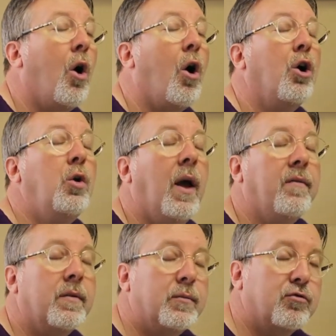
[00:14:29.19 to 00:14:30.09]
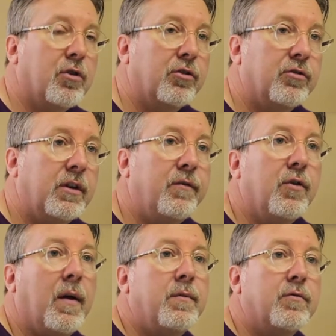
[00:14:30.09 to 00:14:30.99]
Are you having obstruction? If
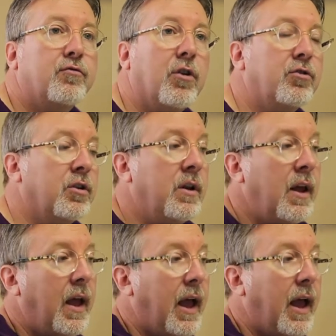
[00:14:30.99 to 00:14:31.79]
you're having obstruction,